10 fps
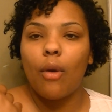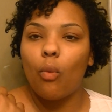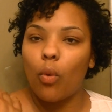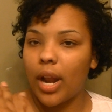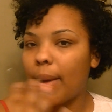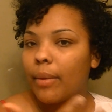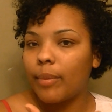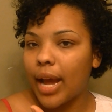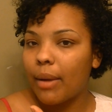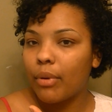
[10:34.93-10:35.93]
When
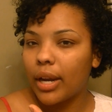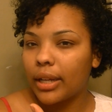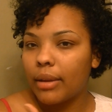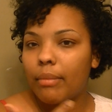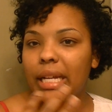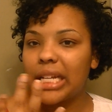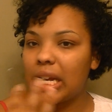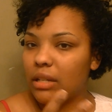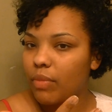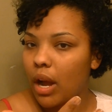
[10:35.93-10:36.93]
I'm not pregnant, my
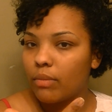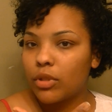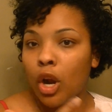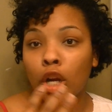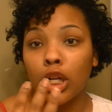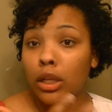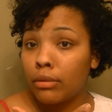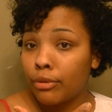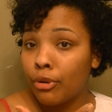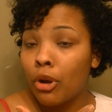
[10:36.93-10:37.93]
sinus problems are
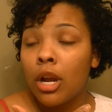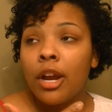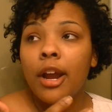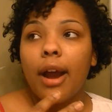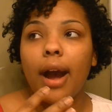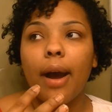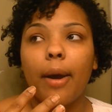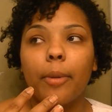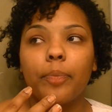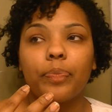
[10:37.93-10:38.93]
dealable.
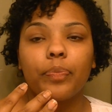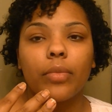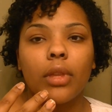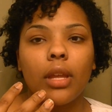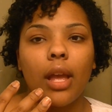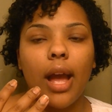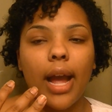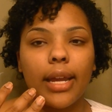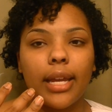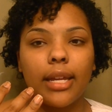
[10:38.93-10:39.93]

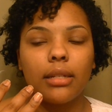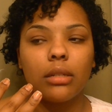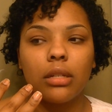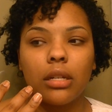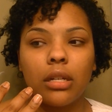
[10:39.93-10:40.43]
I can,